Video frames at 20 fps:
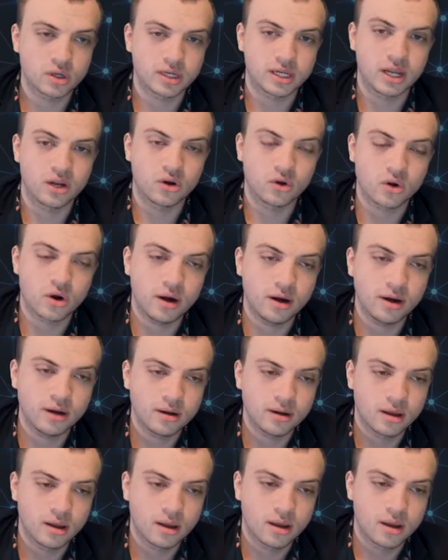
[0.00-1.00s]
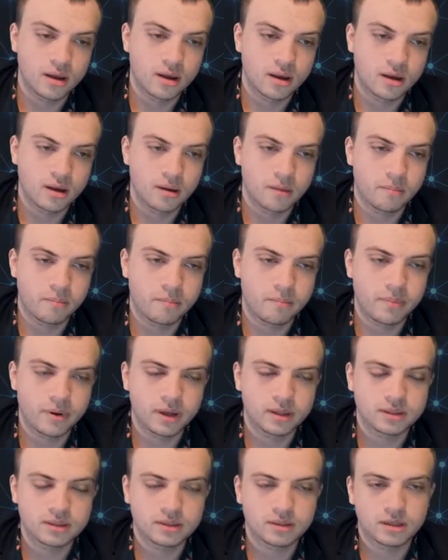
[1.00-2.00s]
in kindergarten.
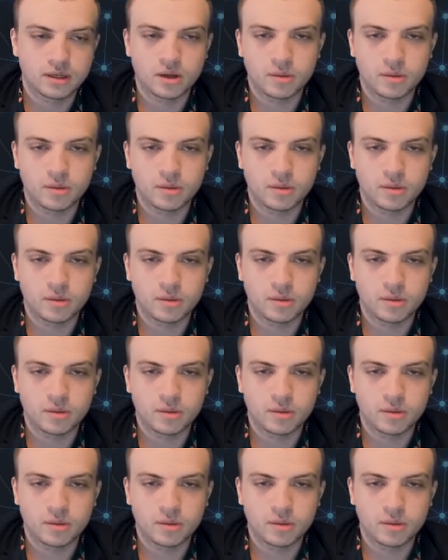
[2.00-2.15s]
But,